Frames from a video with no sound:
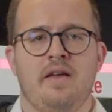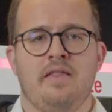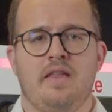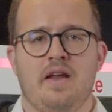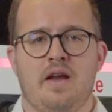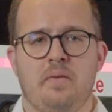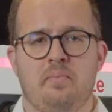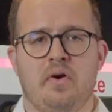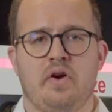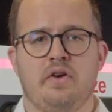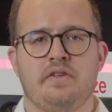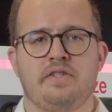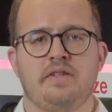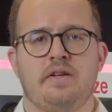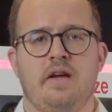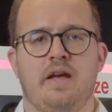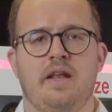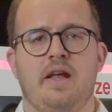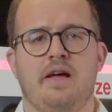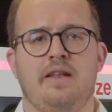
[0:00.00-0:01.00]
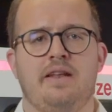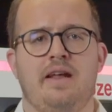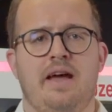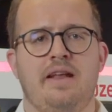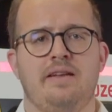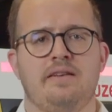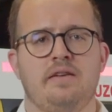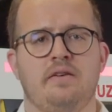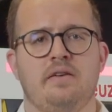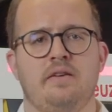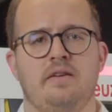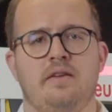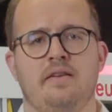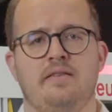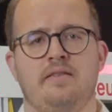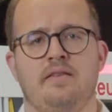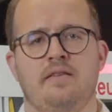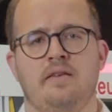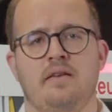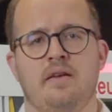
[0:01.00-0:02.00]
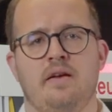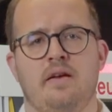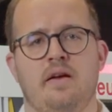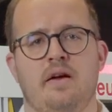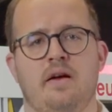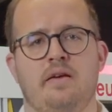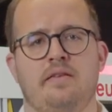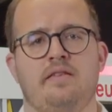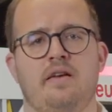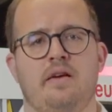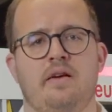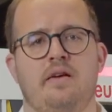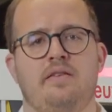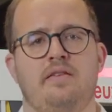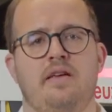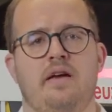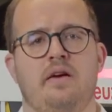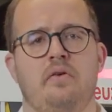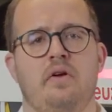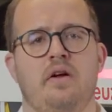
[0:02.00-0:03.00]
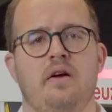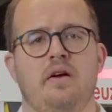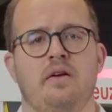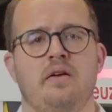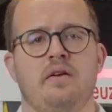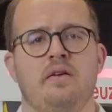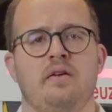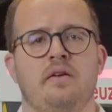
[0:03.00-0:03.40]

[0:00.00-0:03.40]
that a person cannot enter this hazardous area.